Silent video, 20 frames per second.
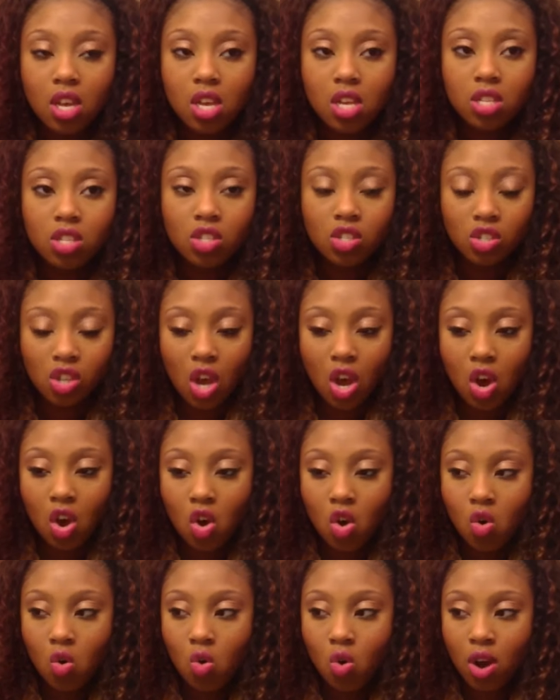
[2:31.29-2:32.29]

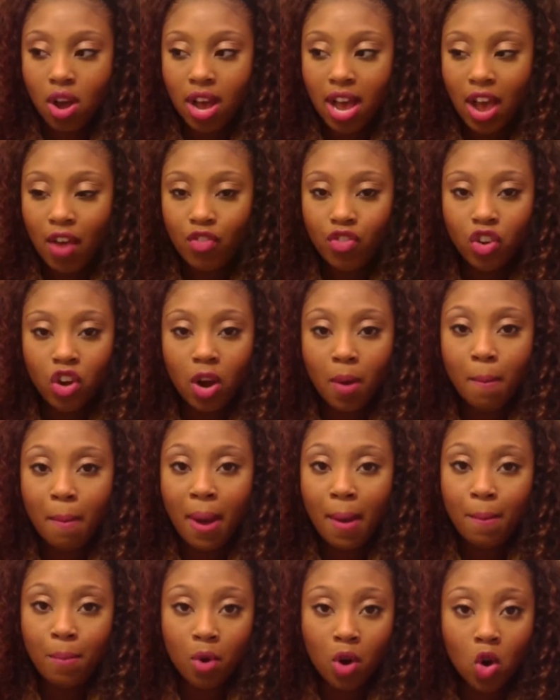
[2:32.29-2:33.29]
So after
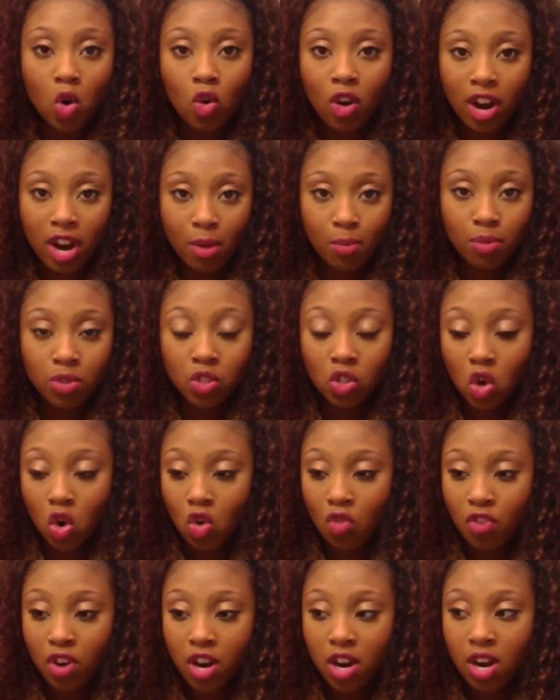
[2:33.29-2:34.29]
my program was
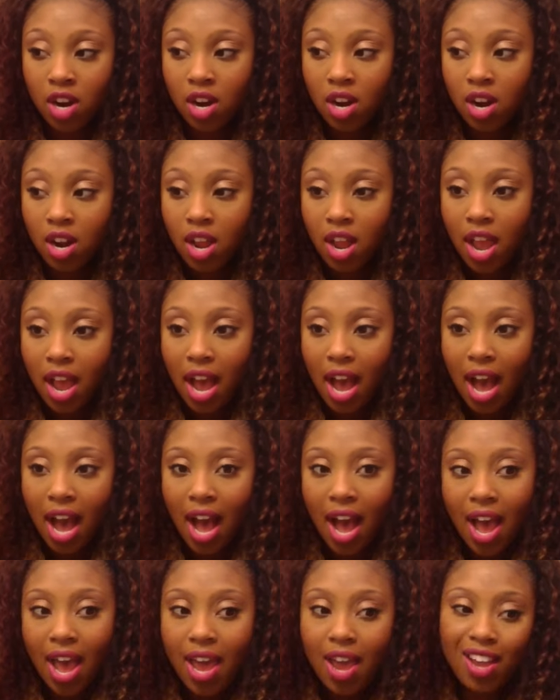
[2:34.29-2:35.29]
over,
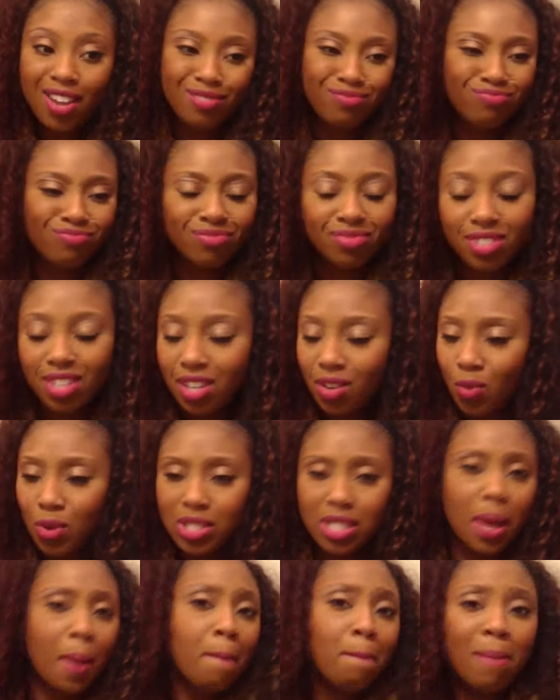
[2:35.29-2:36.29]
I
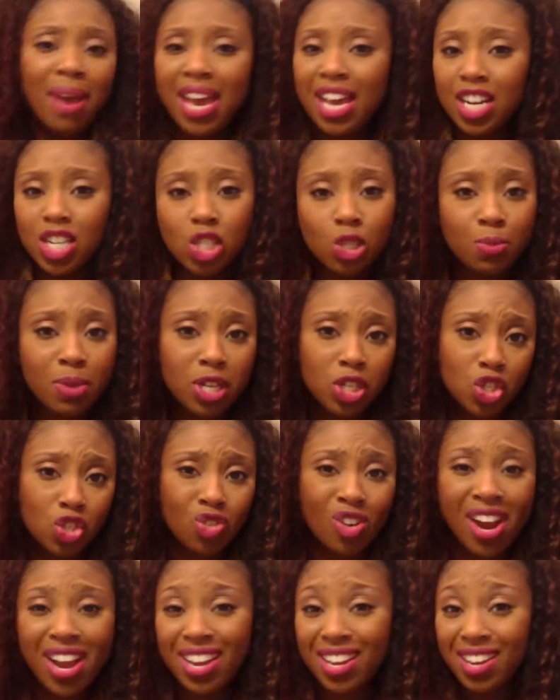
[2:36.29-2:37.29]
was a management
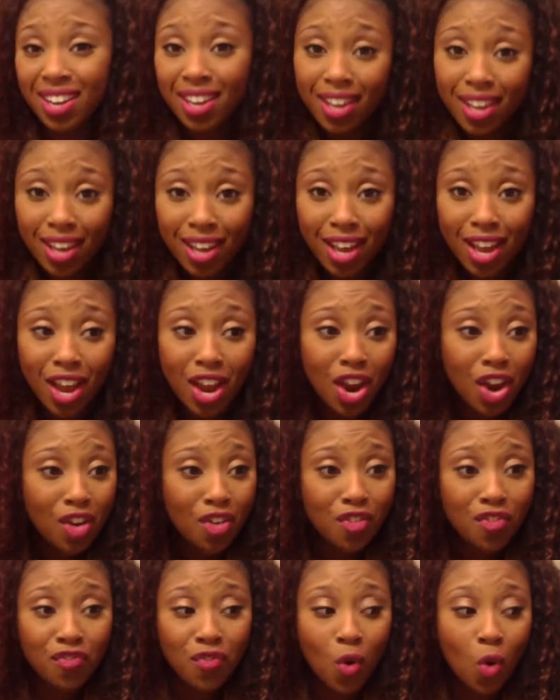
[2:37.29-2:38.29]
trainee
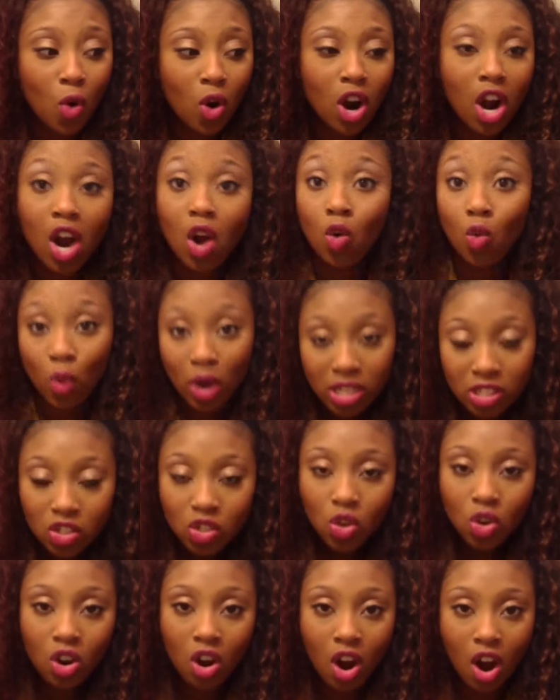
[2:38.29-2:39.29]
for a
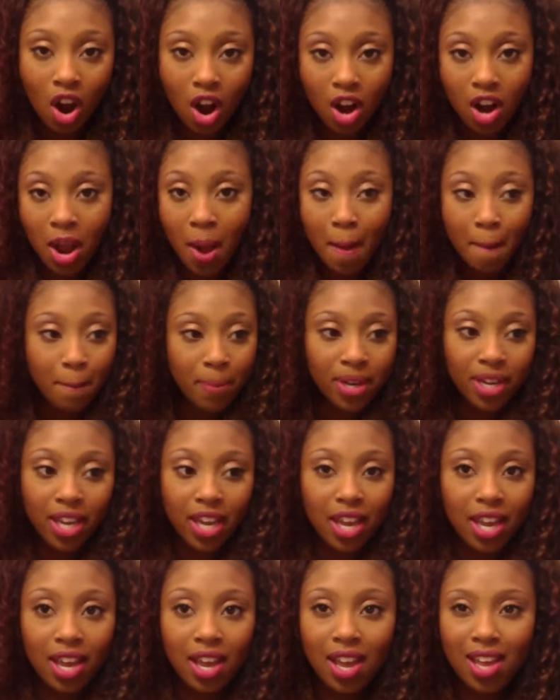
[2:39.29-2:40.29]
rental car
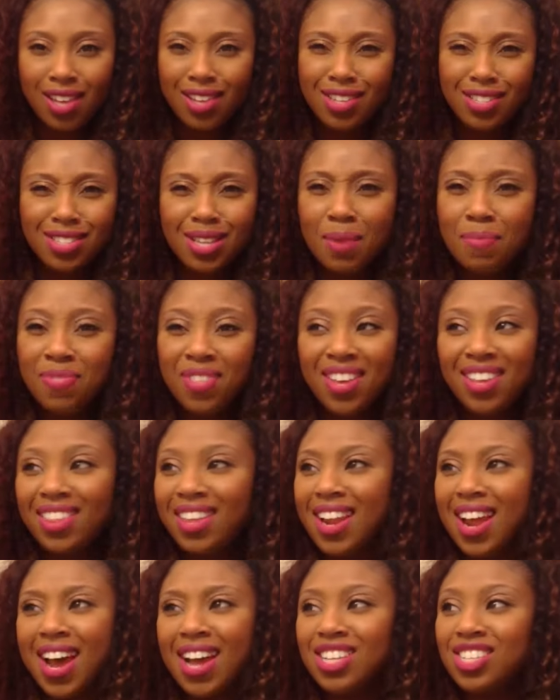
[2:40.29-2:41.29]
company. Something
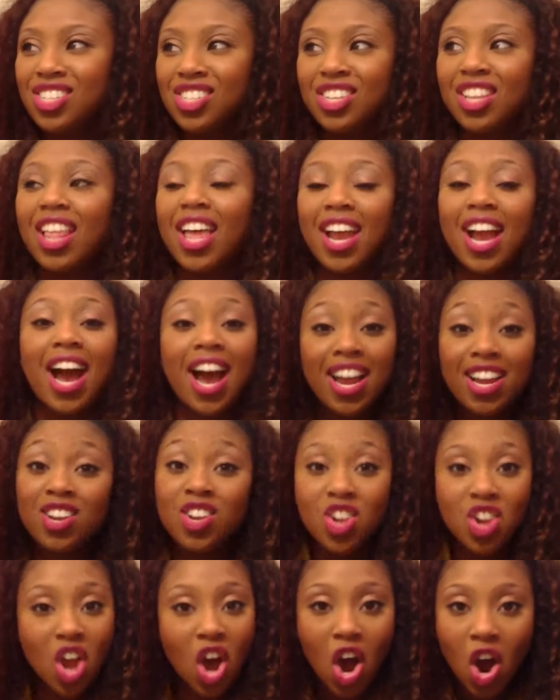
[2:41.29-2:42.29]
that I
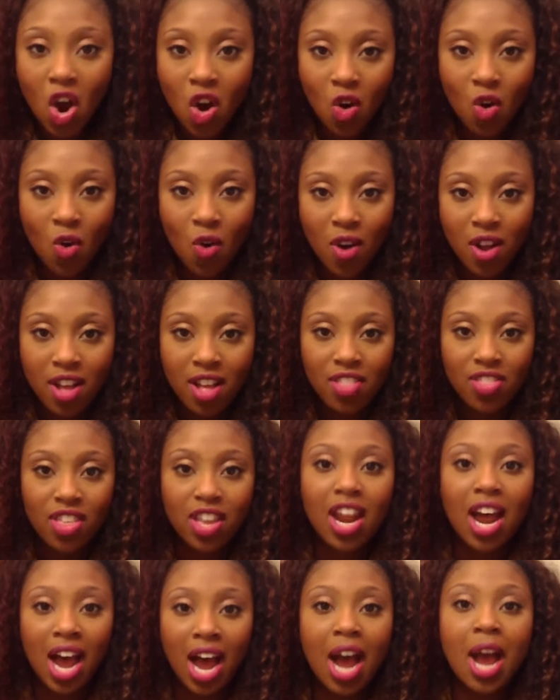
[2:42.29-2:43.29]
know
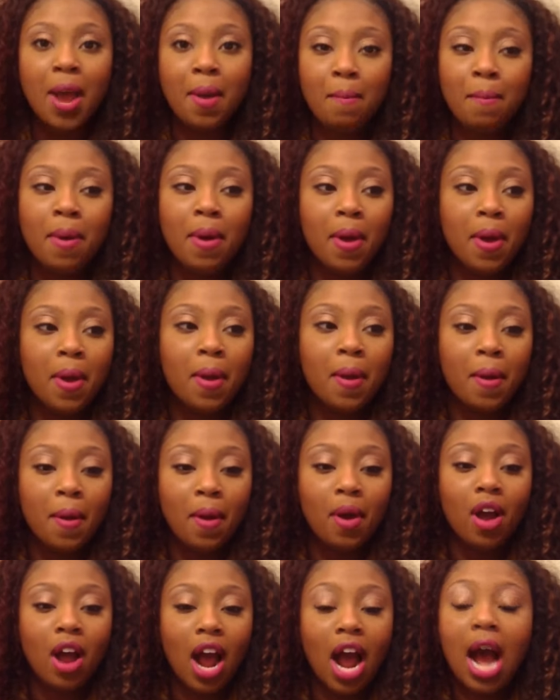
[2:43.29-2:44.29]
that
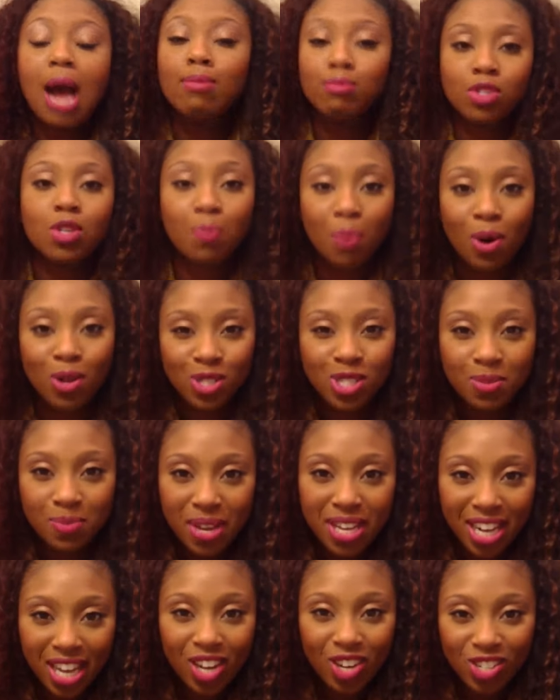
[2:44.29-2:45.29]
I'm supposed to be
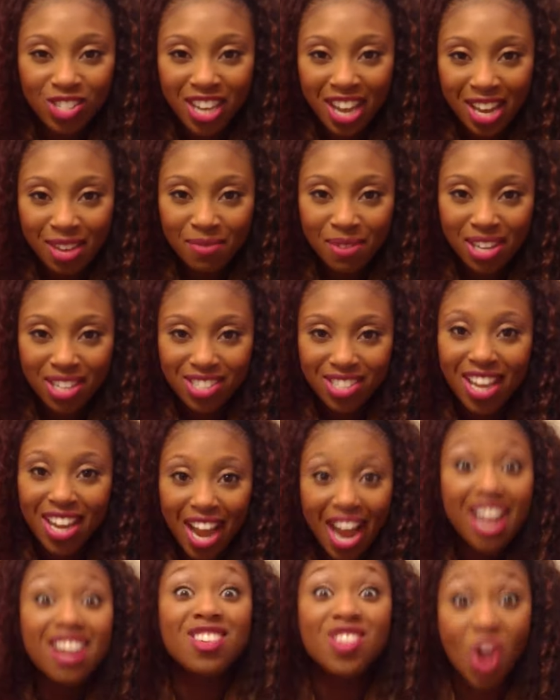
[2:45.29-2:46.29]
in entertainment. Like,
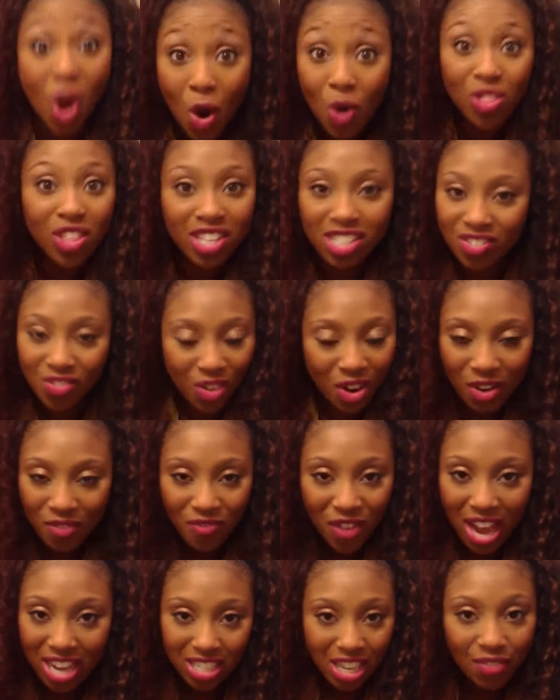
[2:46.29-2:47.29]
I know this for a
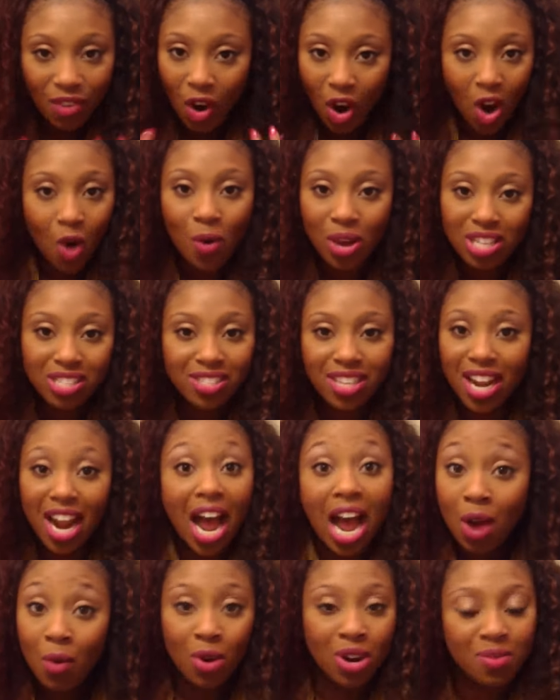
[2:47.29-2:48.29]
fact. I've always said,
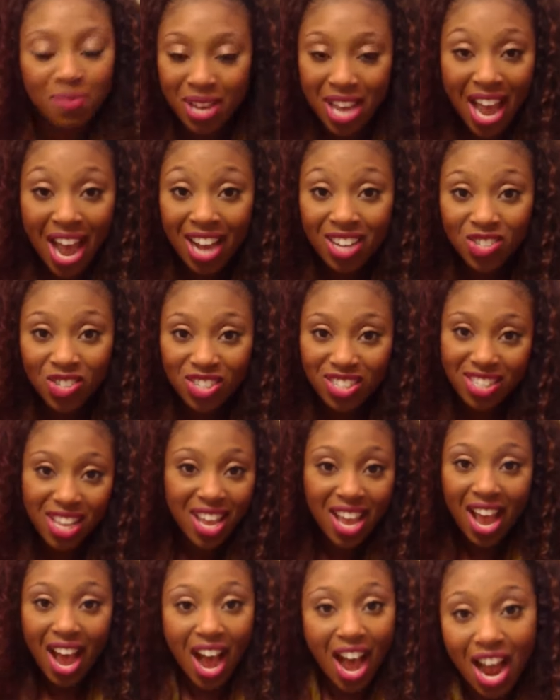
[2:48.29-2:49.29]
I want to be an actress.
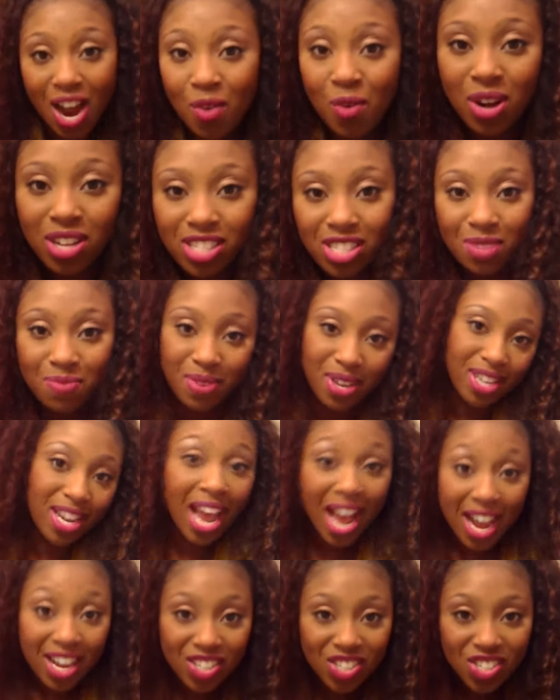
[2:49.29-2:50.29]
I want to be an
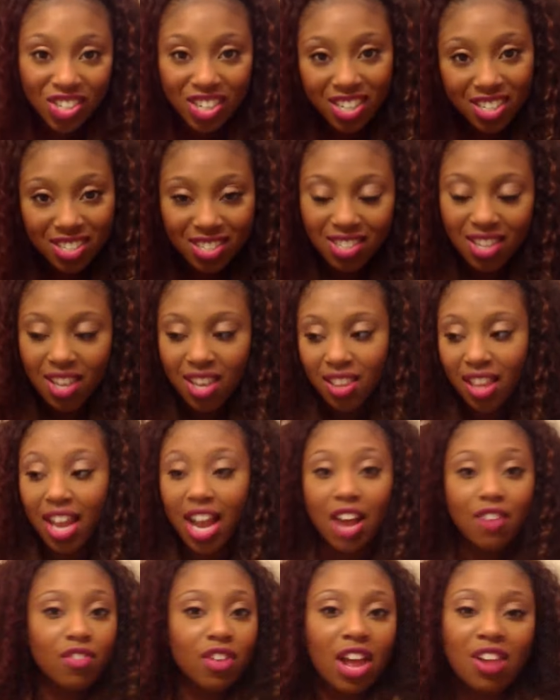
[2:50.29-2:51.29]
actress. Like,
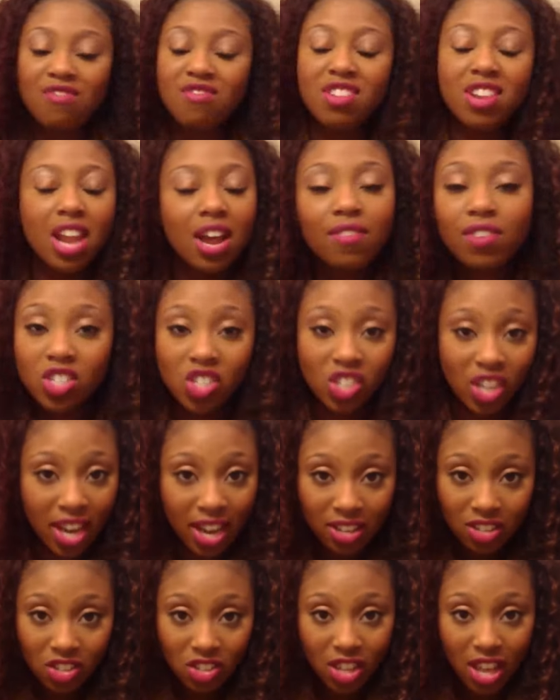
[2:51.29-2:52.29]
I've never
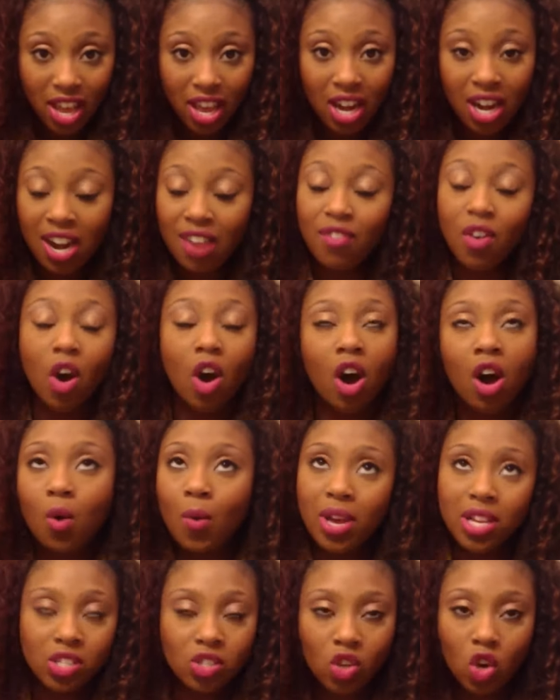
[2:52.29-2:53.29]
changed that. And I've
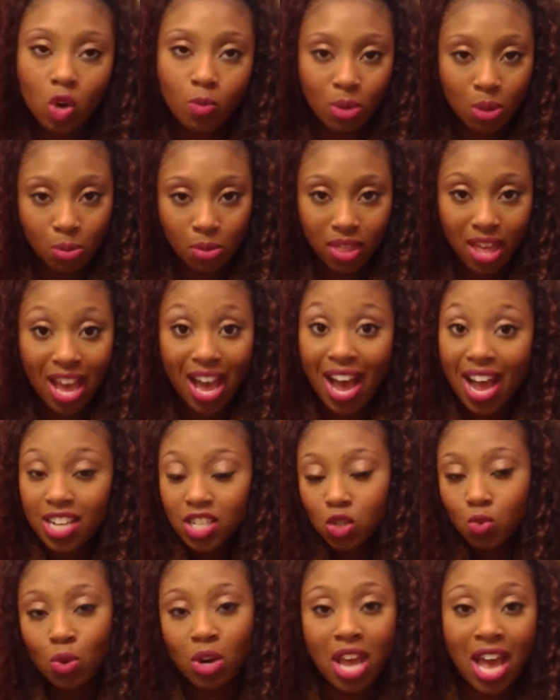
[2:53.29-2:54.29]
always told people that. I
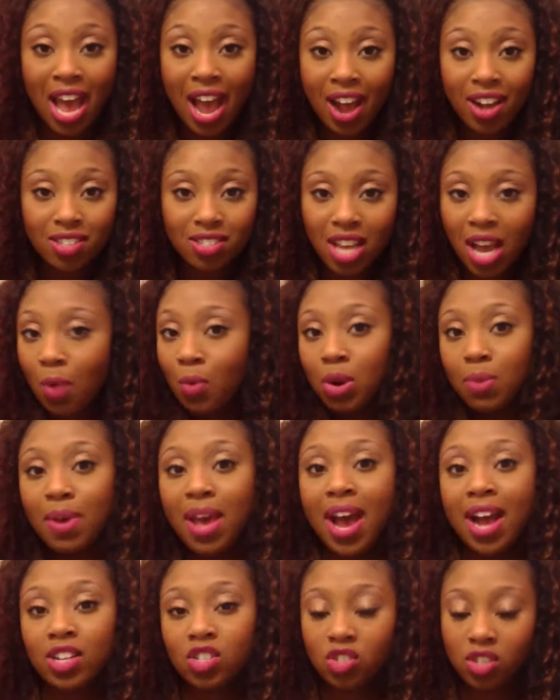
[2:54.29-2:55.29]
just want to act. I want to be
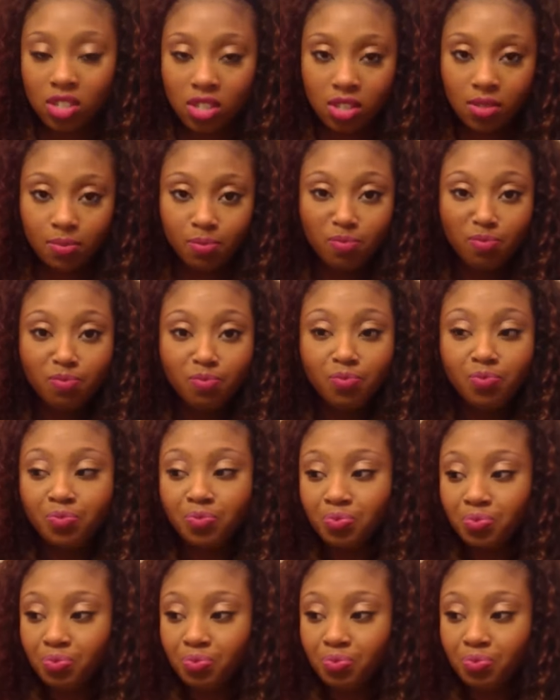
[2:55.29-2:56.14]
an actress.